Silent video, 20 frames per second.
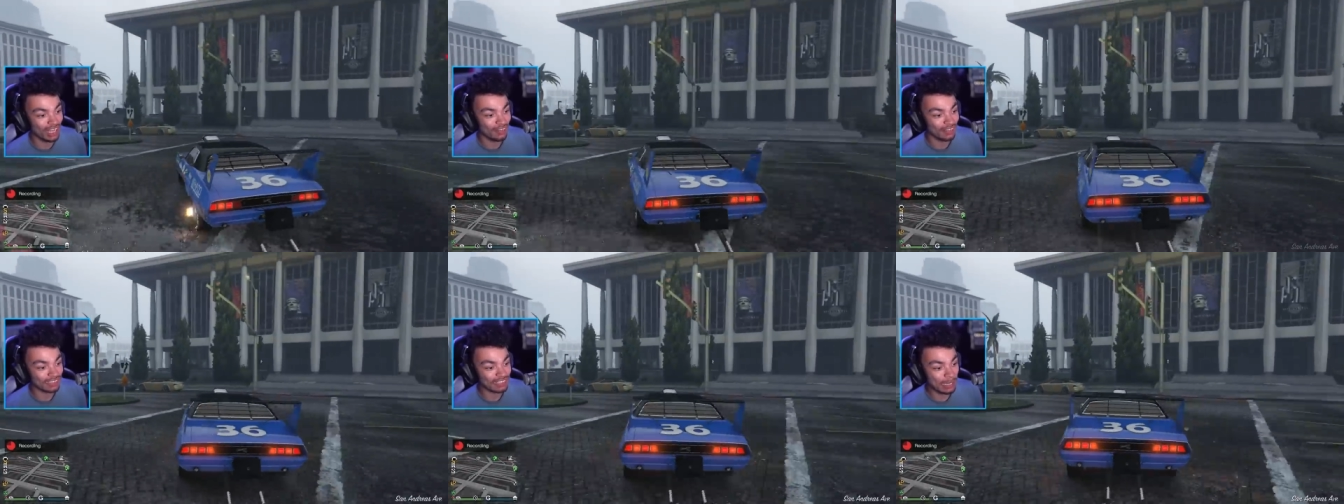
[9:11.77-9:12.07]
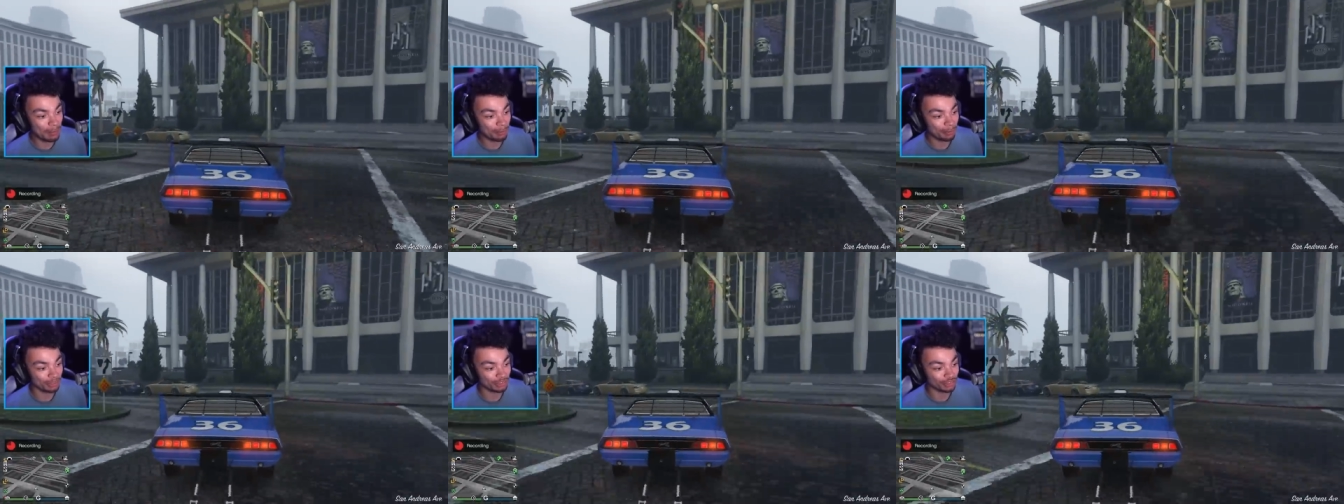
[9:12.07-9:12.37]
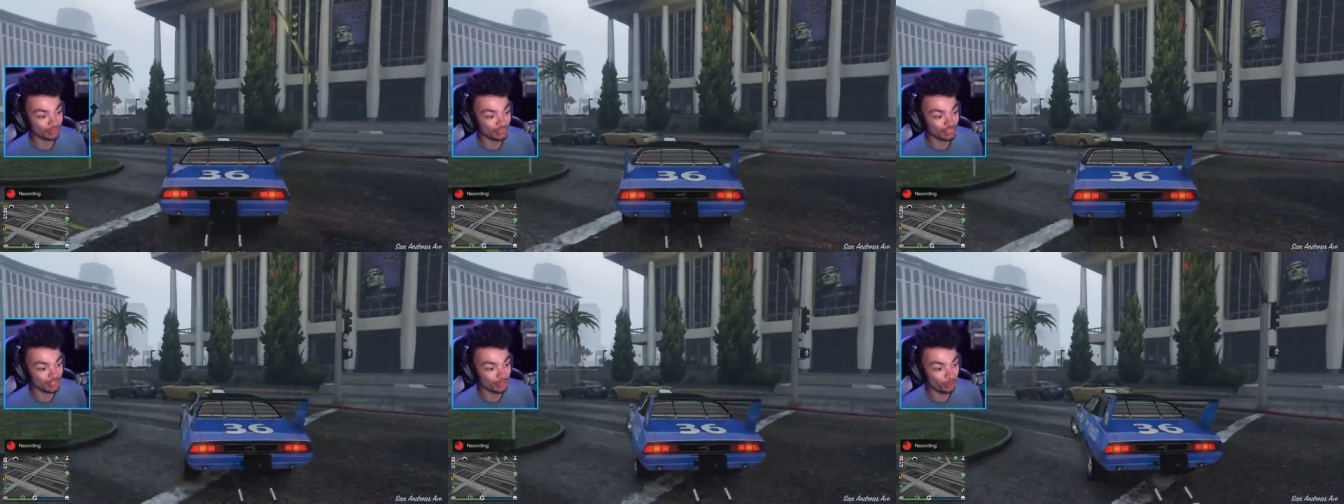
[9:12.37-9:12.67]
The
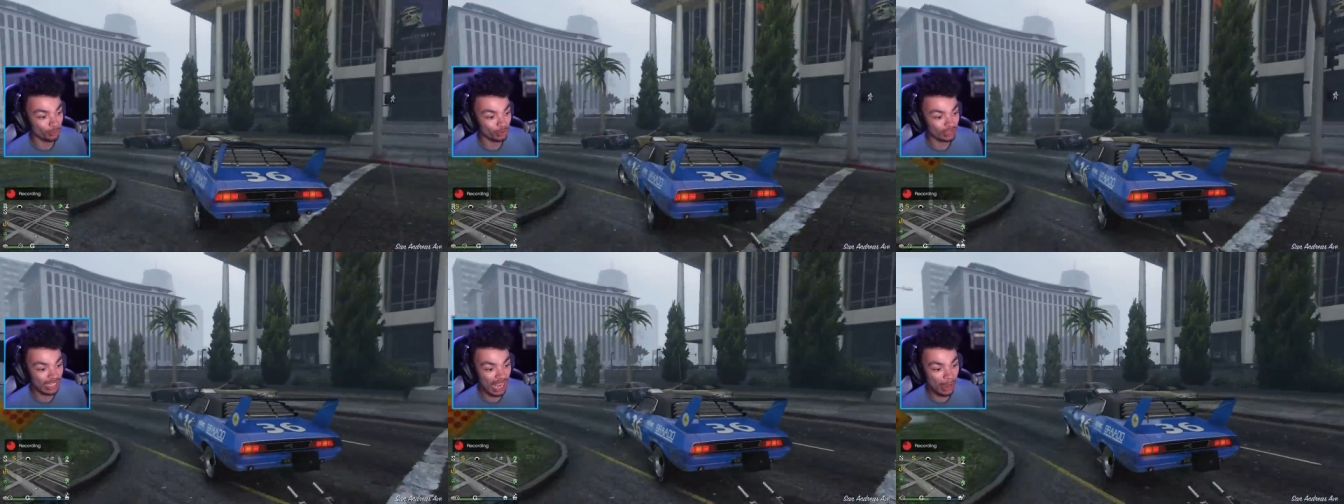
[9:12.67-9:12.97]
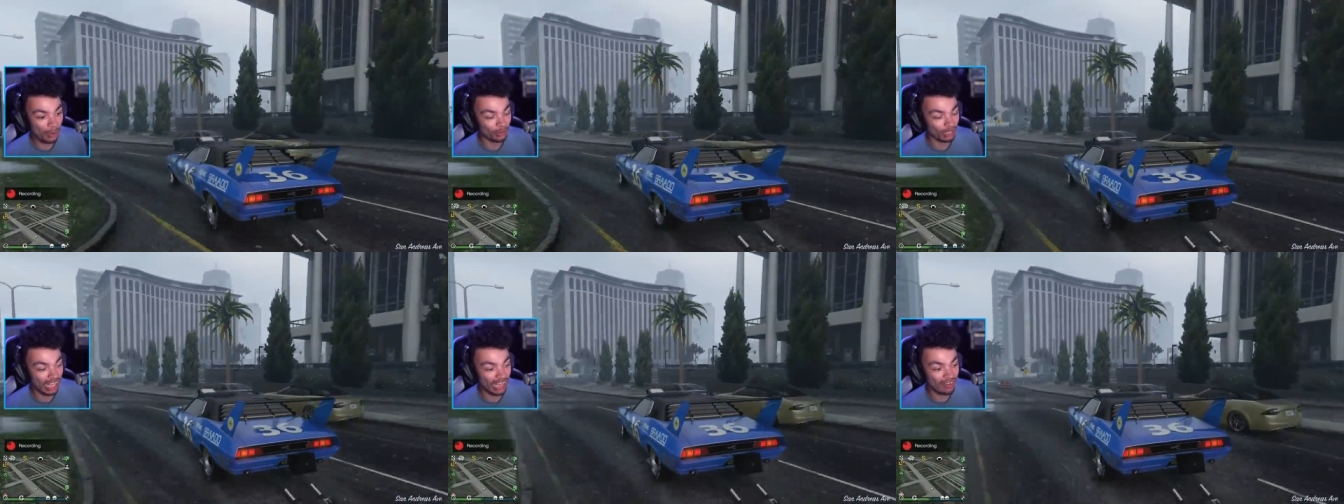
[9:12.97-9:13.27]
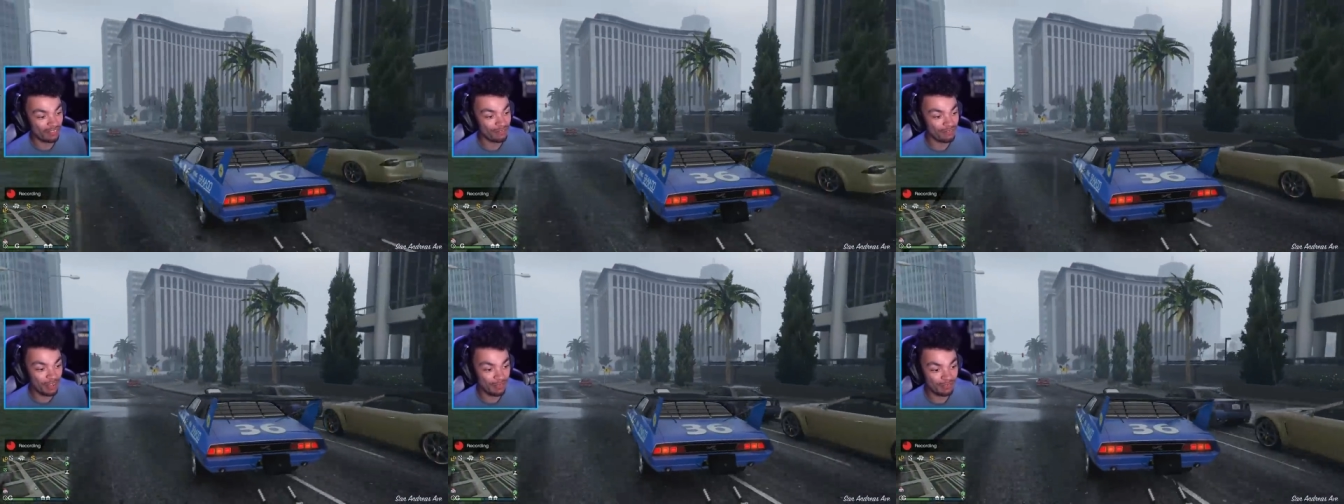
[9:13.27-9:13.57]
temperature has cooled down
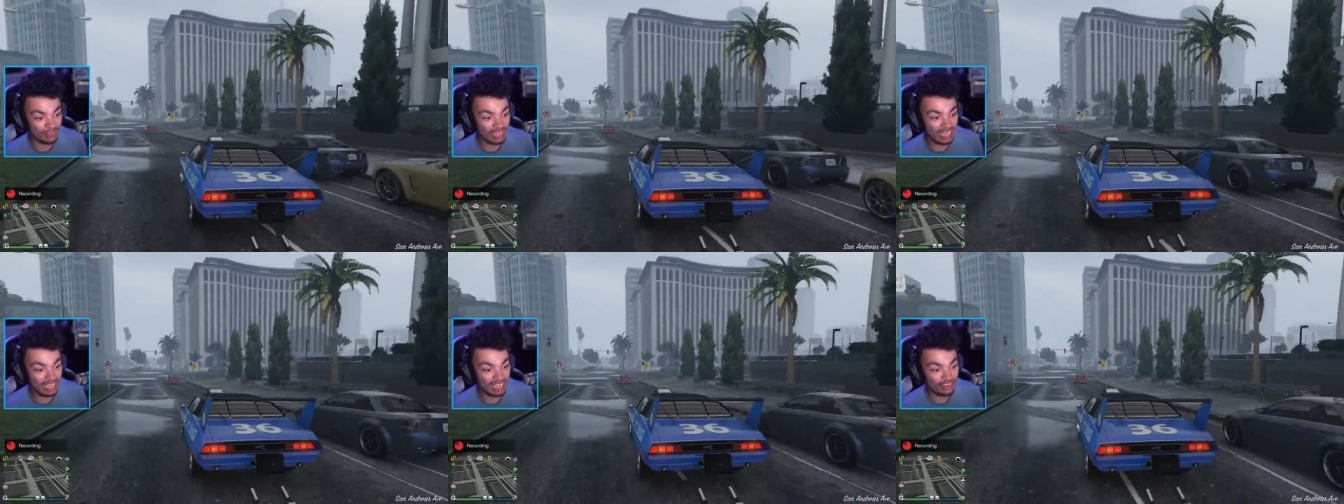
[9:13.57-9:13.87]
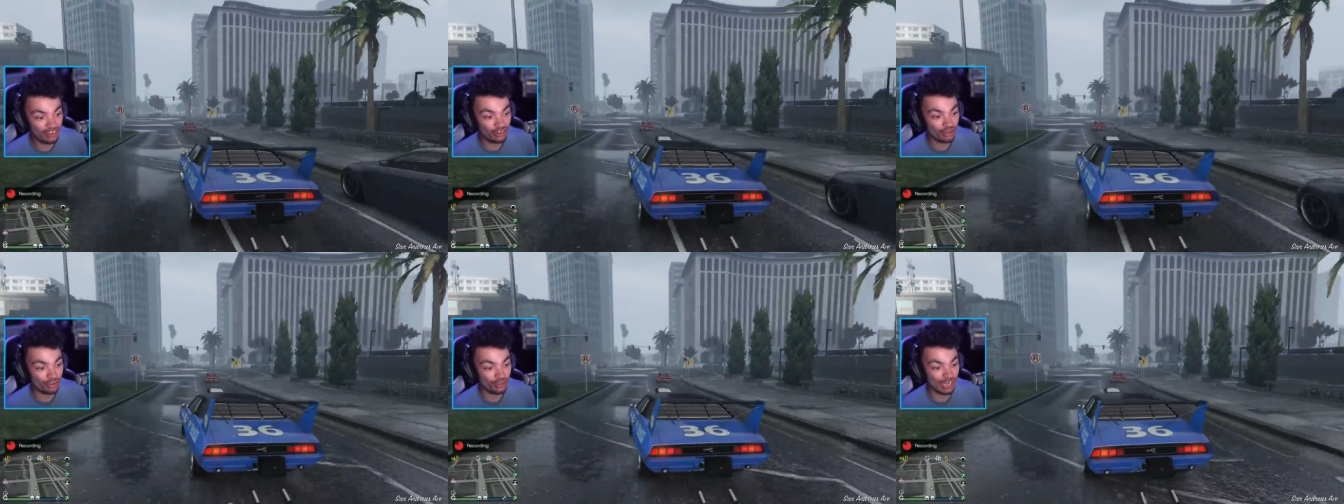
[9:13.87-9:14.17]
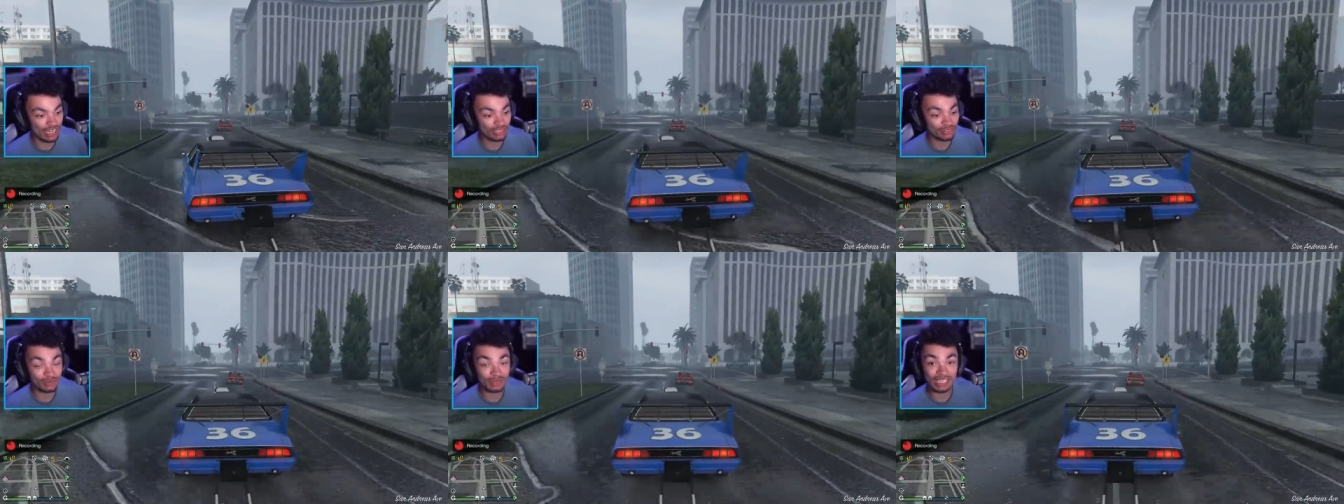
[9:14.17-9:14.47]
like 15 degrees.